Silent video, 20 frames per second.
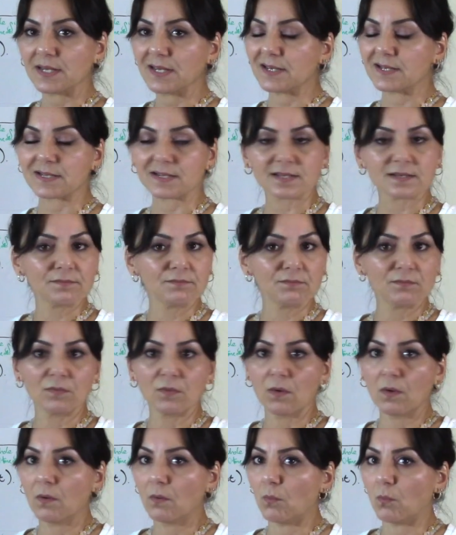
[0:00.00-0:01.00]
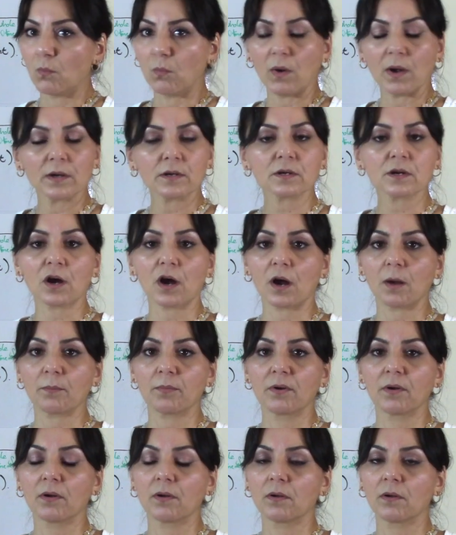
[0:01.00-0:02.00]
is 1
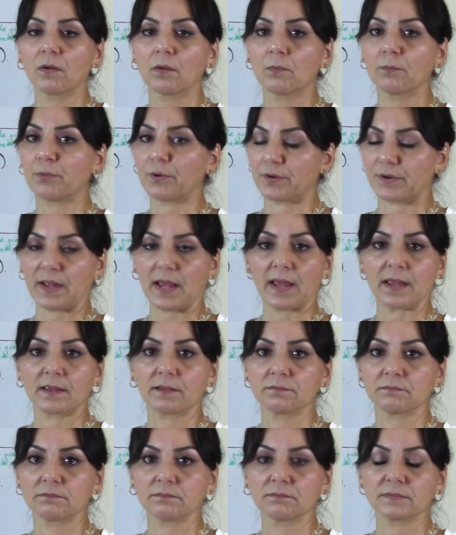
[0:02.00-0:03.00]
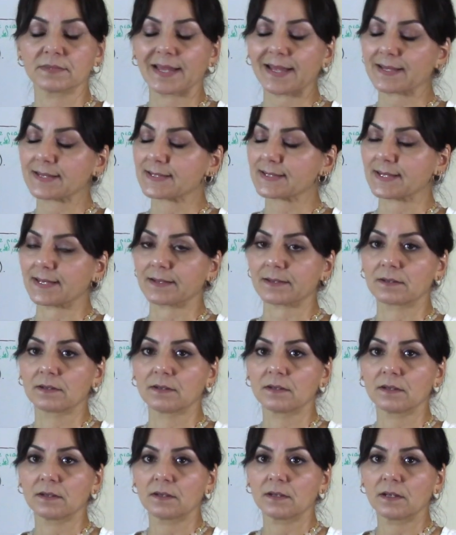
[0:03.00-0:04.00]
cup per day. That's it.
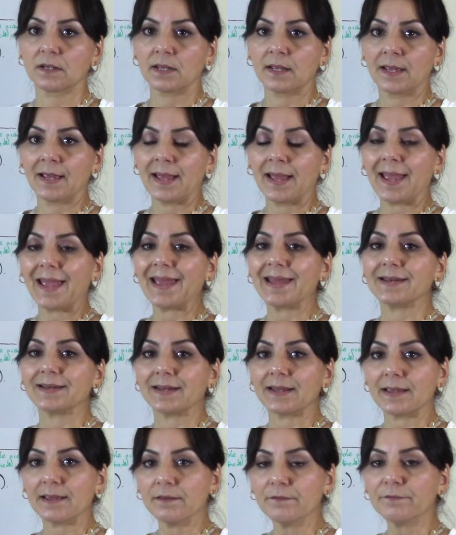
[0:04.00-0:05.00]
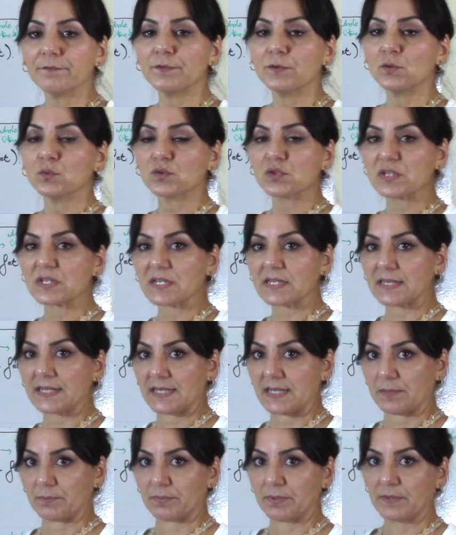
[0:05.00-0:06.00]
And if you
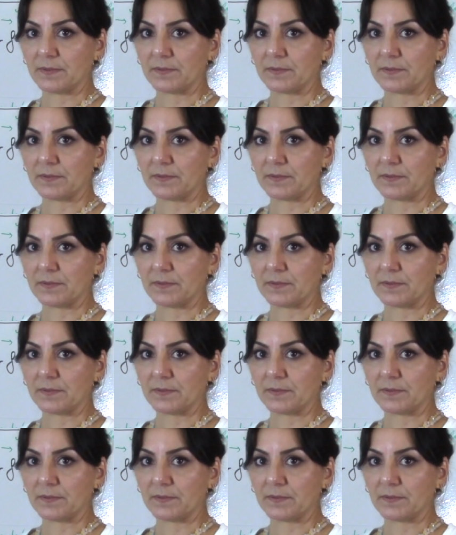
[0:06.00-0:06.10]
sleep